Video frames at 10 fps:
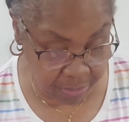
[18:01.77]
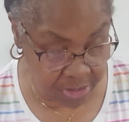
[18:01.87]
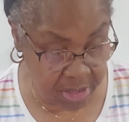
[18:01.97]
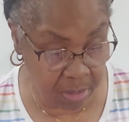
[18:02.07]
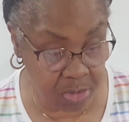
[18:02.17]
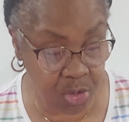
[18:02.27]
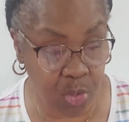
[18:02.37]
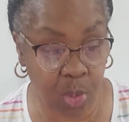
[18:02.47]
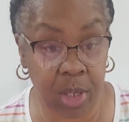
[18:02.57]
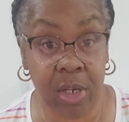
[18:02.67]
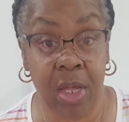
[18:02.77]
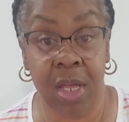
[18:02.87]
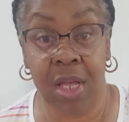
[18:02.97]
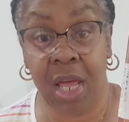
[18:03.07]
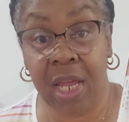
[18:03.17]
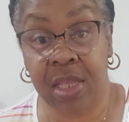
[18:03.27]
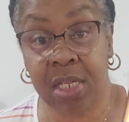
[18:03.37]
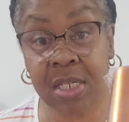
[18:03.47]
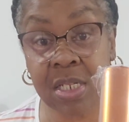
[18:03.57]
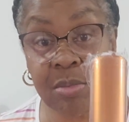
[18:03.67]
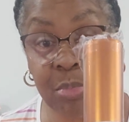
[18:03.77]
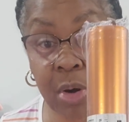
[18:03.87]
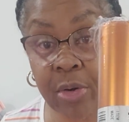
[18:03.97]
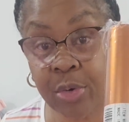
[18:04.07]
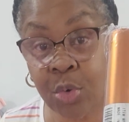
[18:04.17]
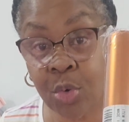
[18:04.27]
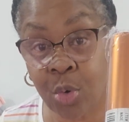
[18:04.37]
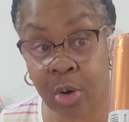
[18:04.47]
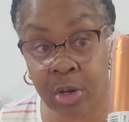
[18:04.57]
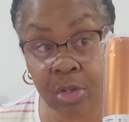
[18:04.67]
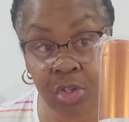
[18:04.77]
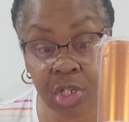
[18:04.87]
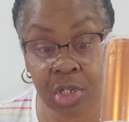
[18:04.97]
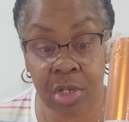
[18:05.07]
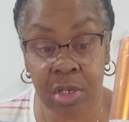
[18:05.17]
of some sort. Like this is a burnt orange,